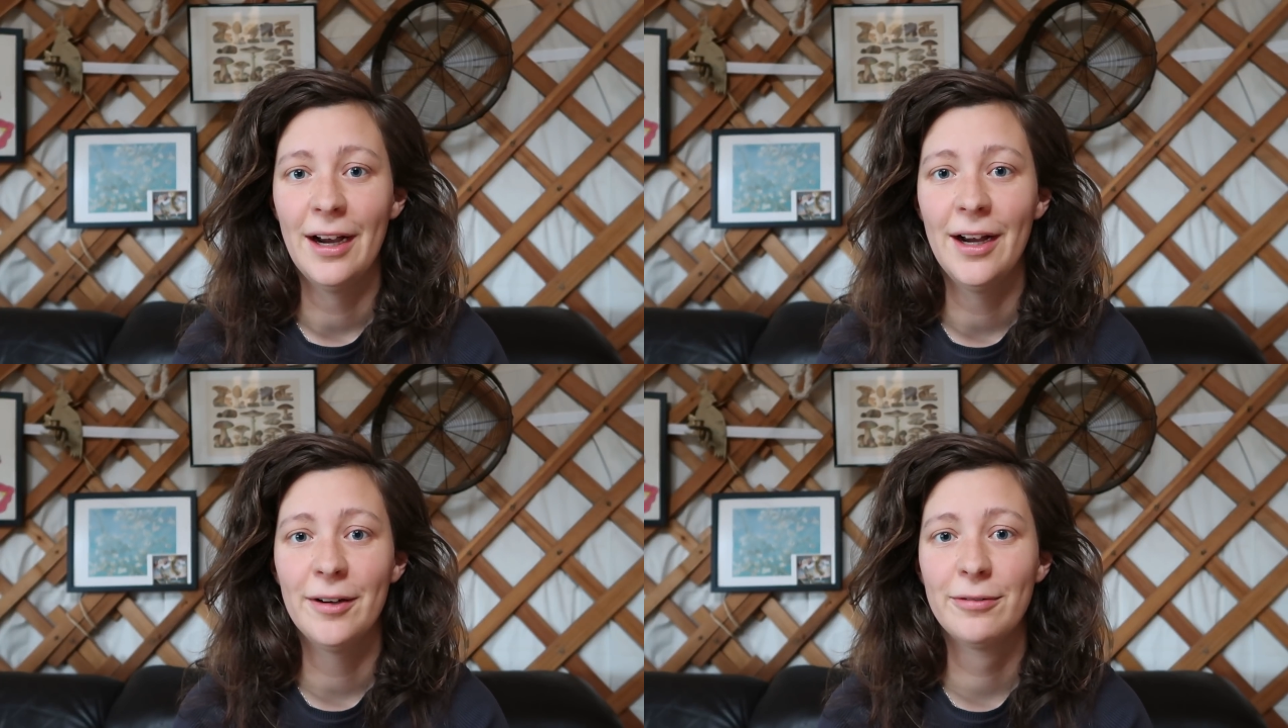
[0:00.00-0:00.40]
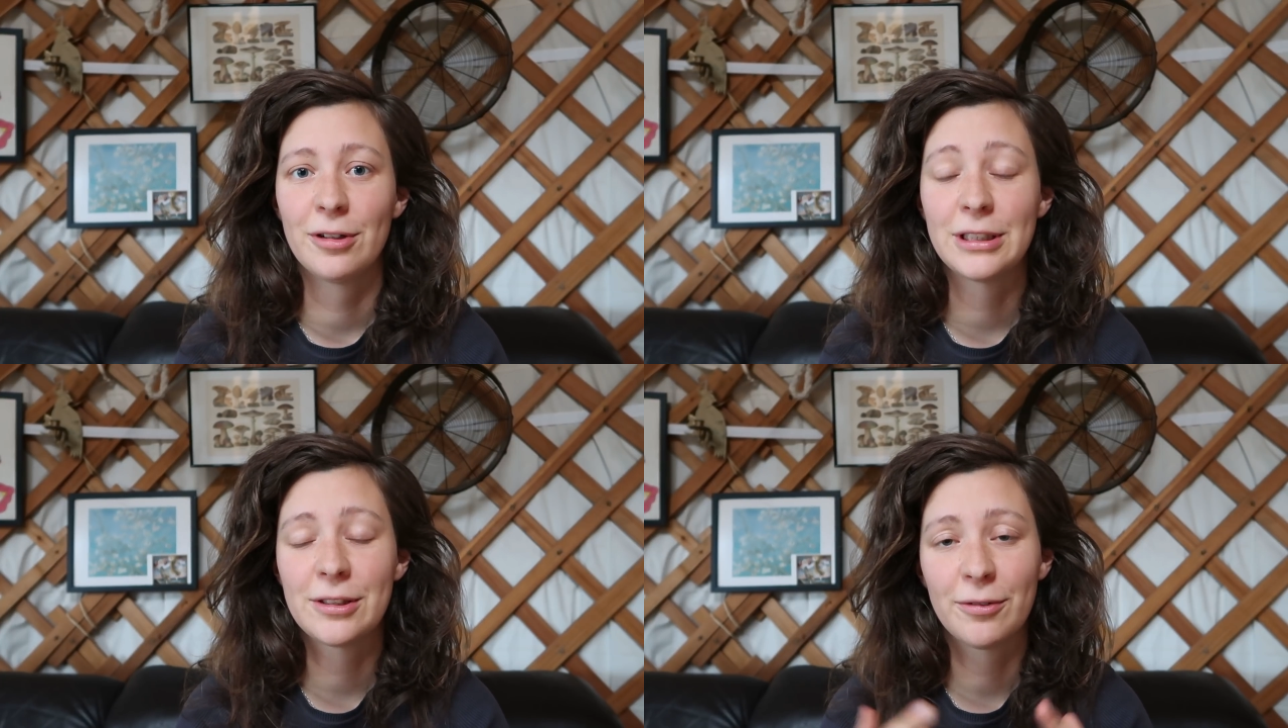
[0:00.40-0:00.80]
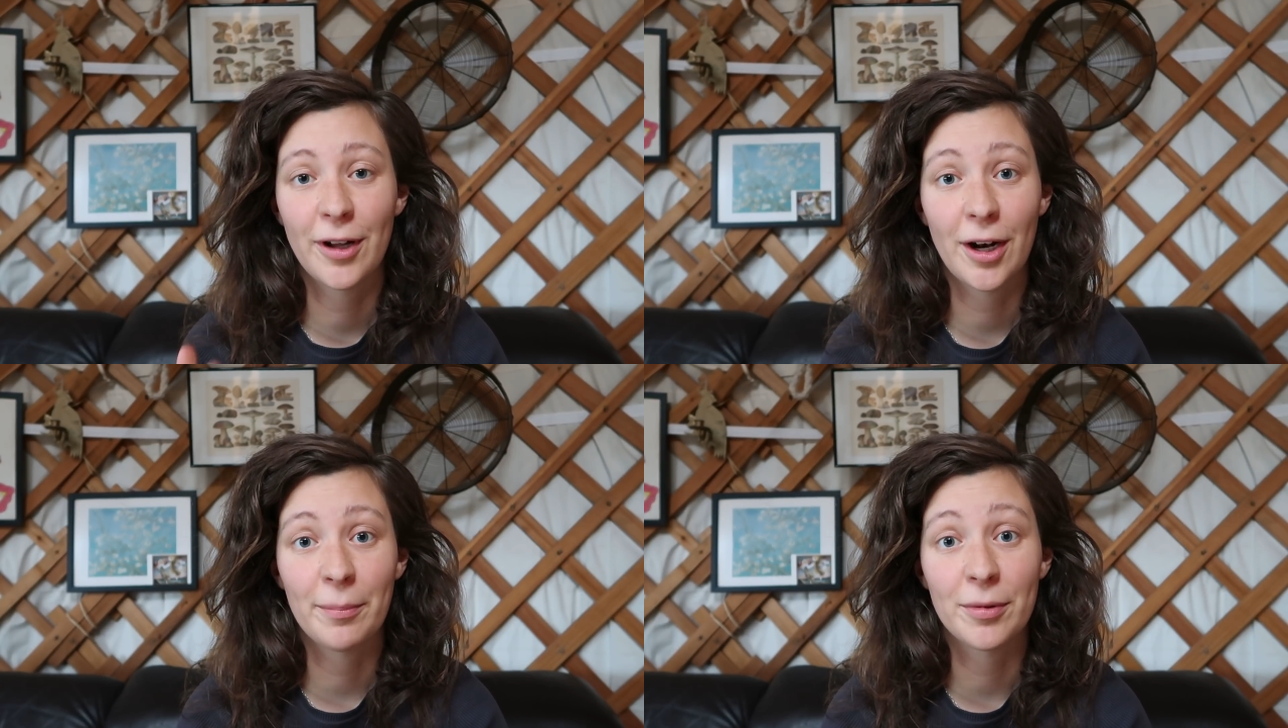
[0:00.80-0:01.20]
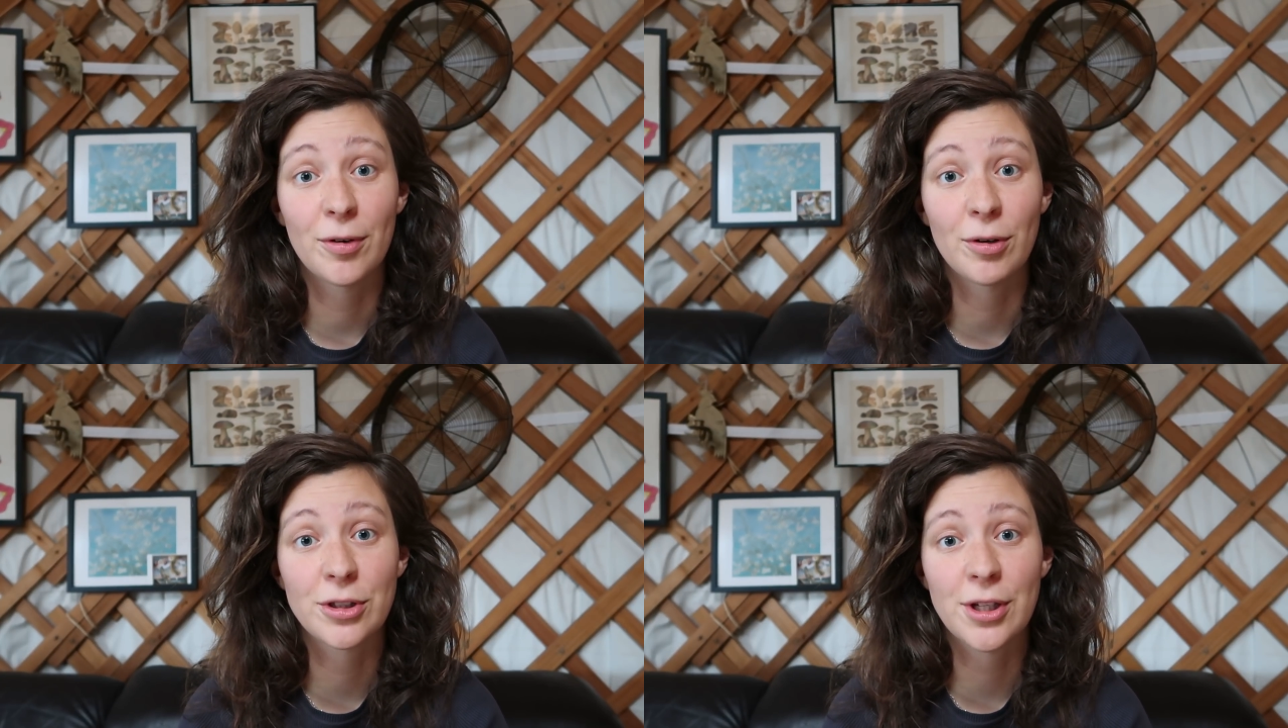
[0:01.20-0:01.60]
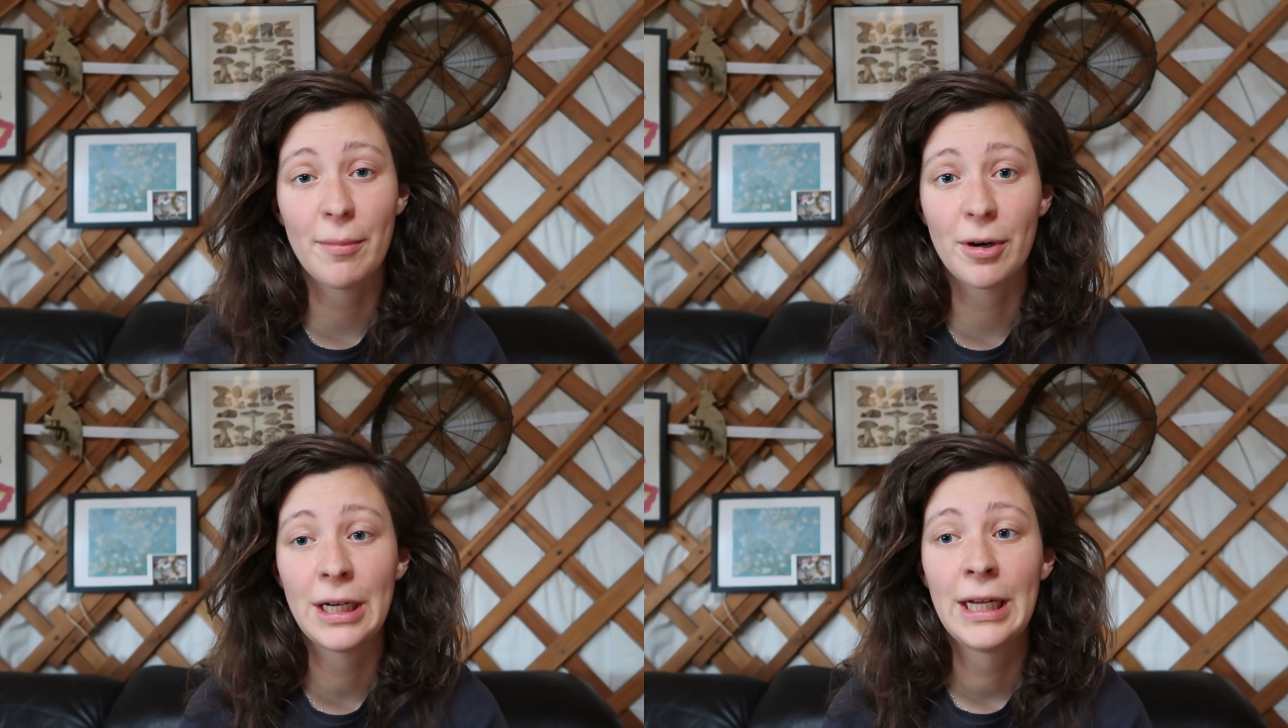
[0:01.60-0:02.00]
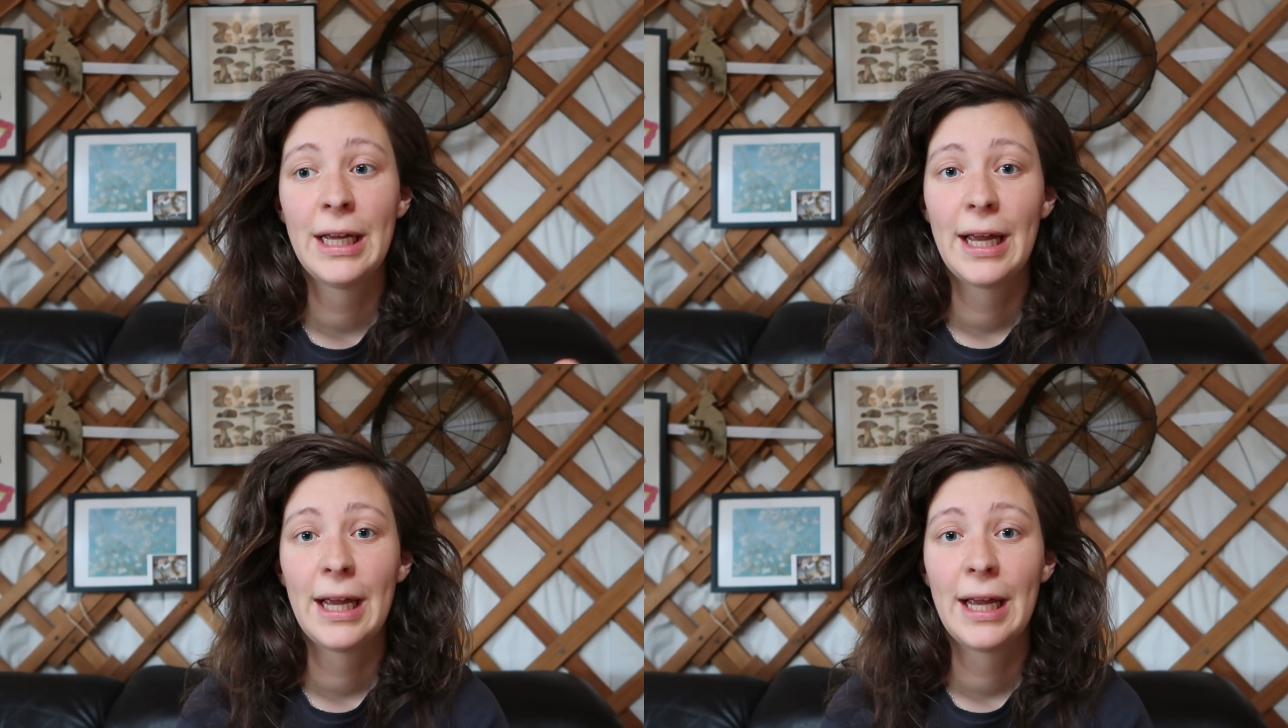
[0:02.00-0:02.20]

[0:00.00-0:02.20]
uh, for it to fill up before summer.